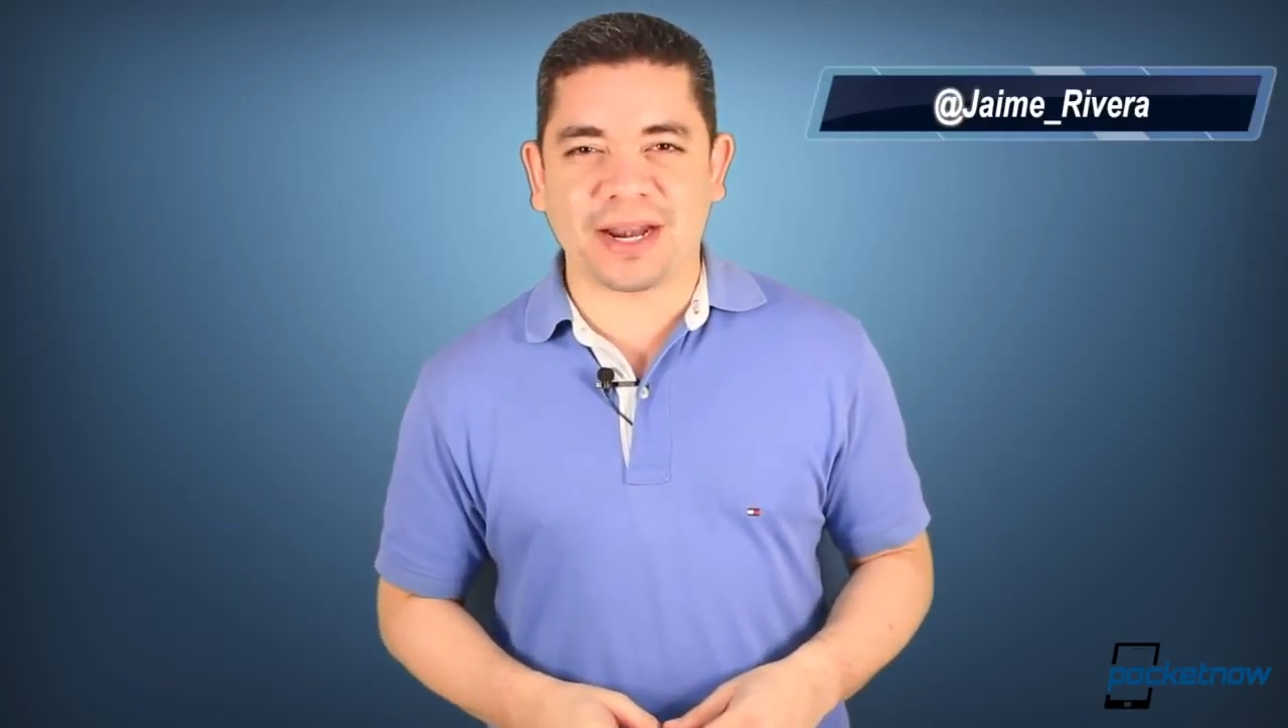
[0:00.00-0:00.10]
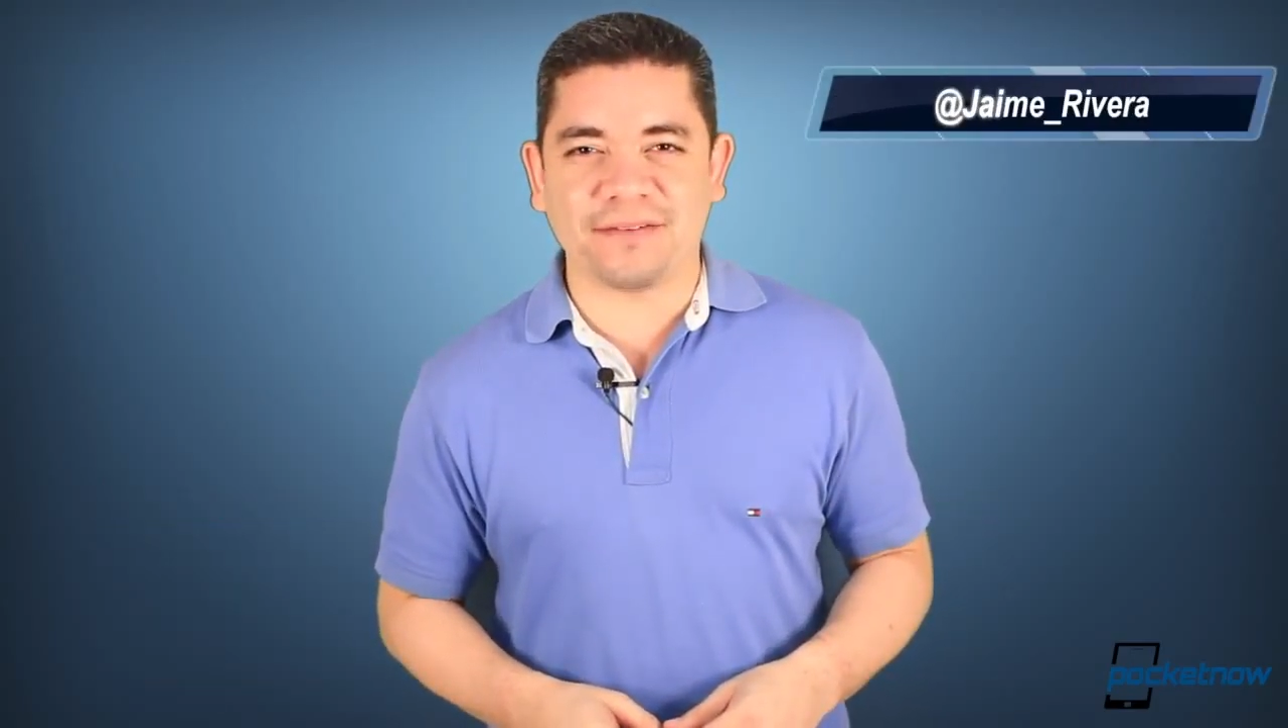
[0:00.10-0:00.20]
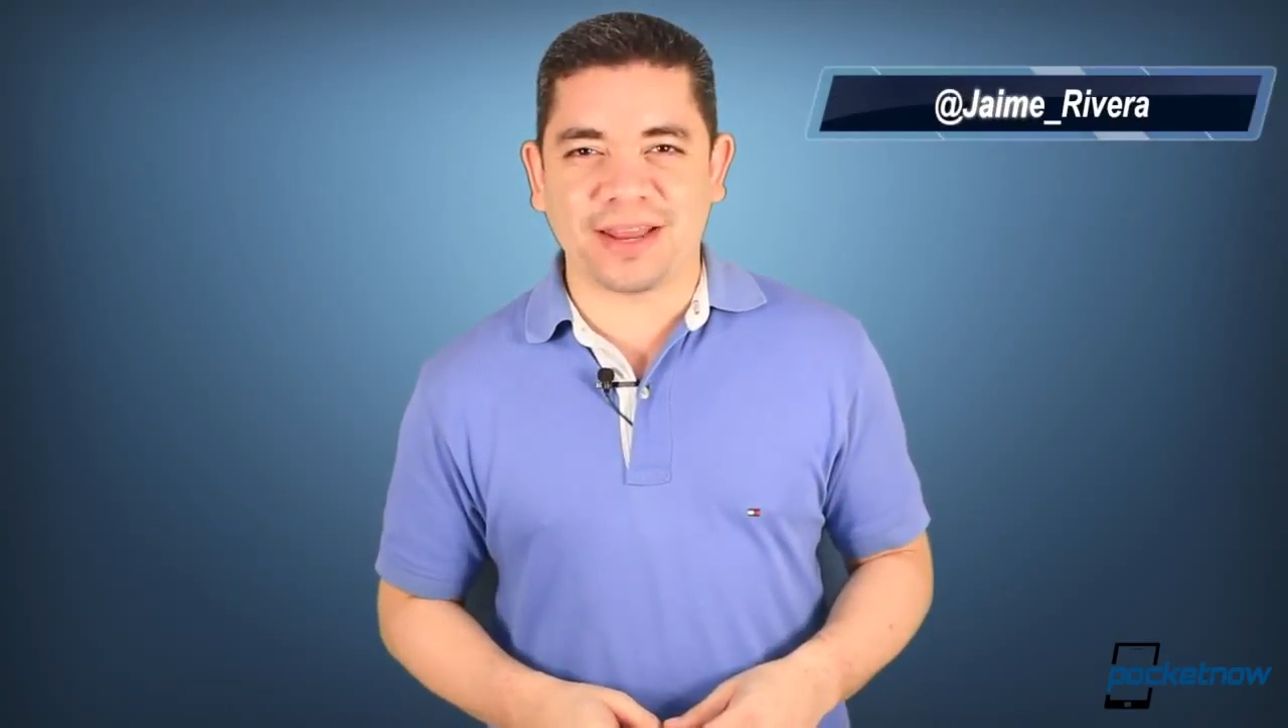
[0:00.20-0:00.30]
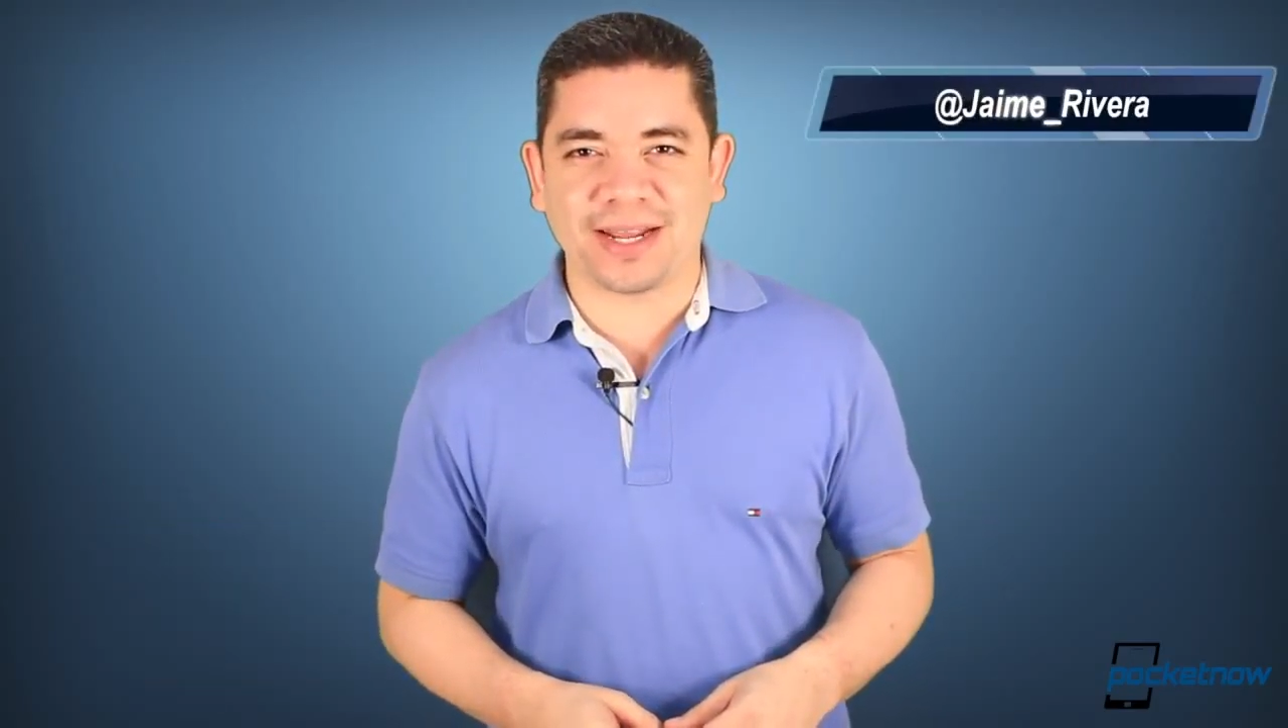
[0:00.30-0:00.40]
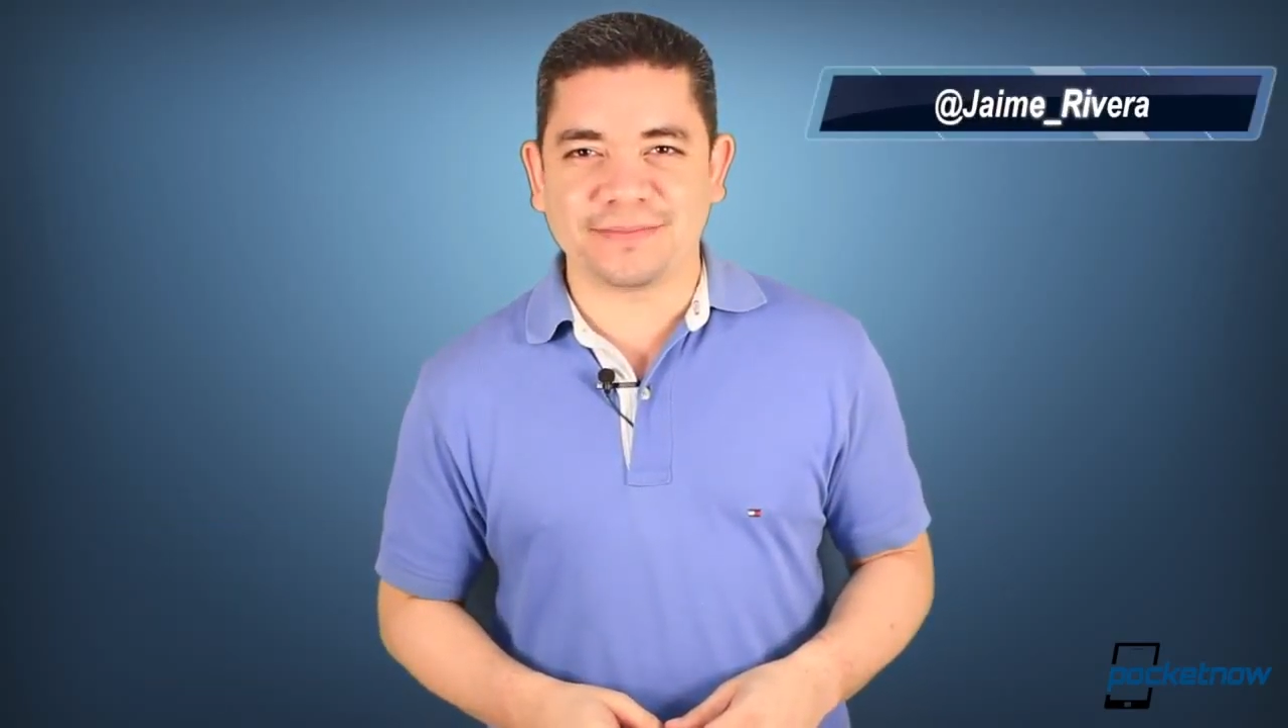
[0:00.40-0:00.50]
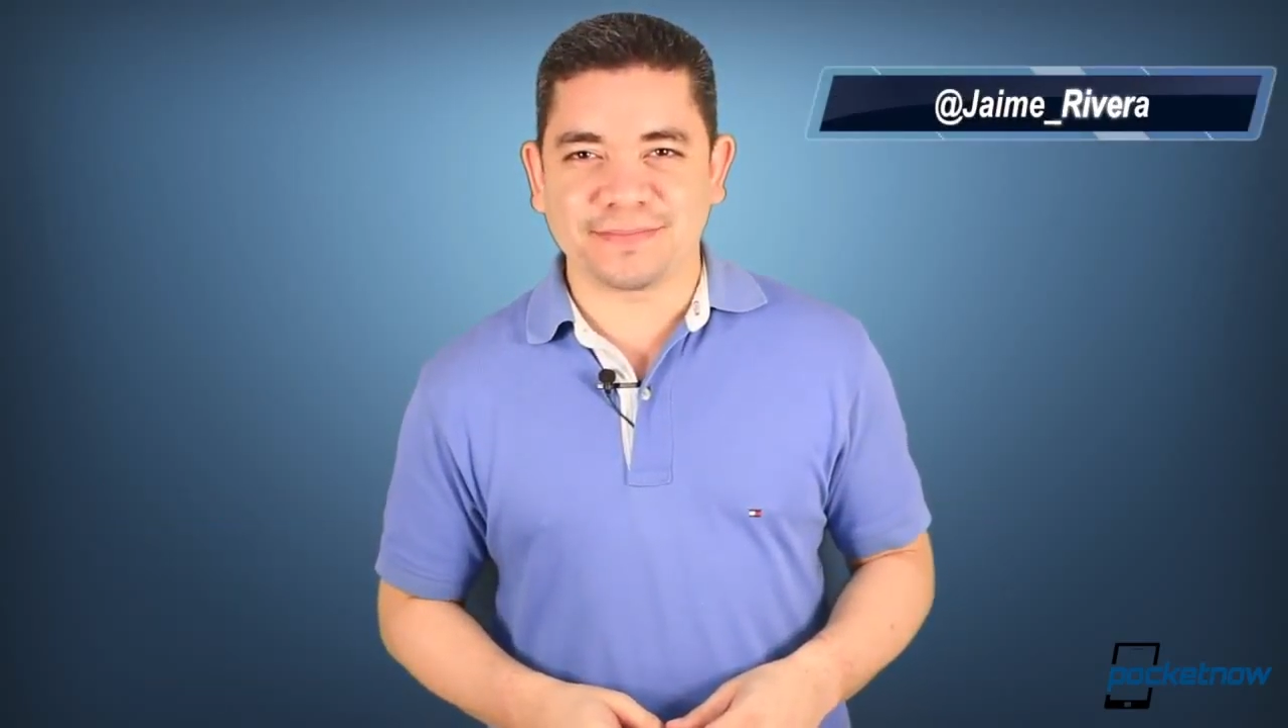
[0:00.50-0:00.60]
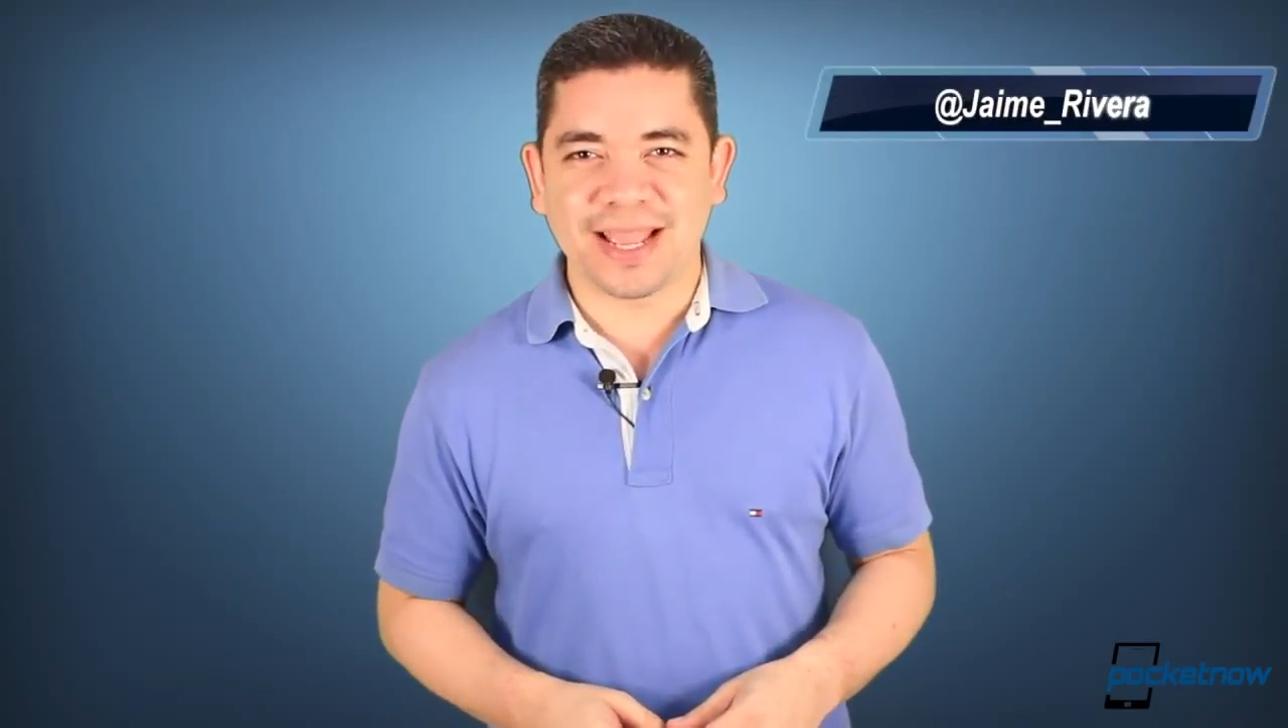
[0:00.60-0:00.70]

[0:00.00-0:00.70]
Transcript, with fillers: Rivera.